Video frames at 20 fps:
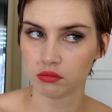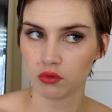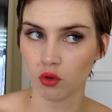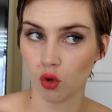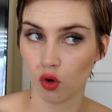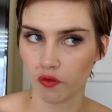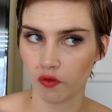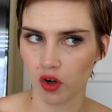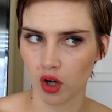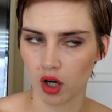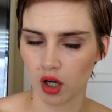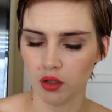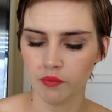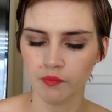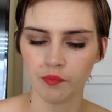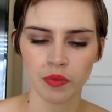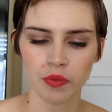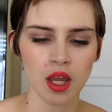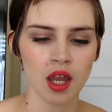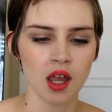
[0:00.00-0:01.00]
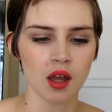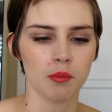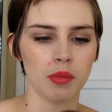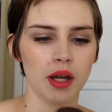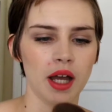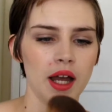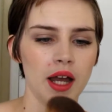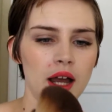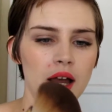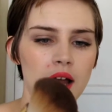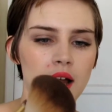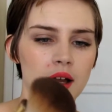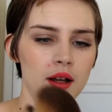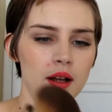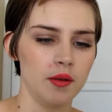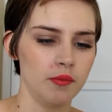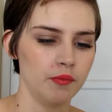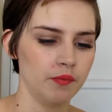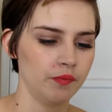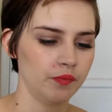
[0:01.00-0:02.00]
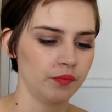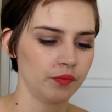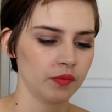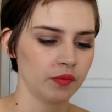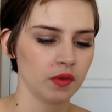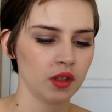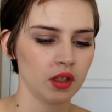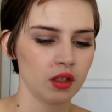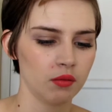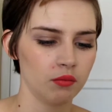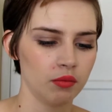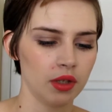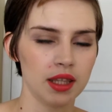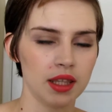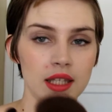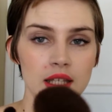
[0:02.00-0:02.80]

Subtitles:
But